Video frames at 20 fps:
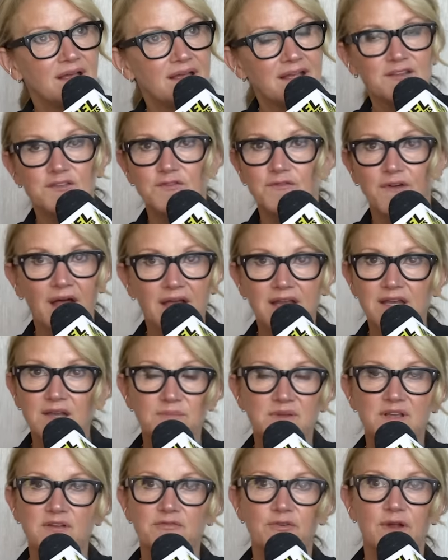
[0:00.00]
It's fine
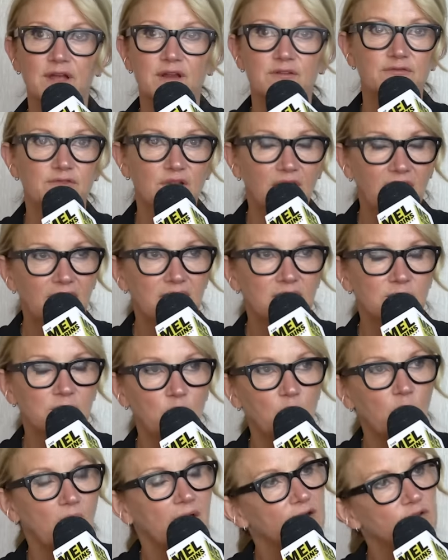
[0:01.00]
to be afraid of flying,
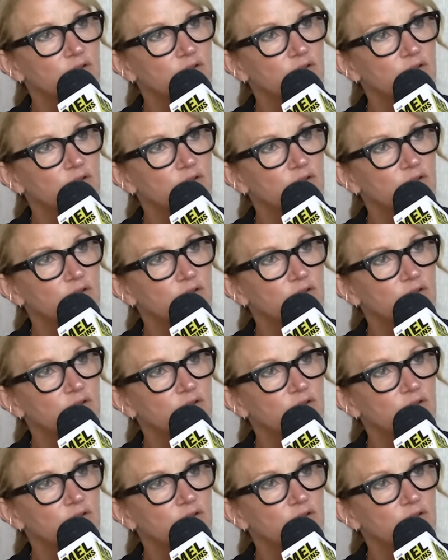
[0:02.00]
but why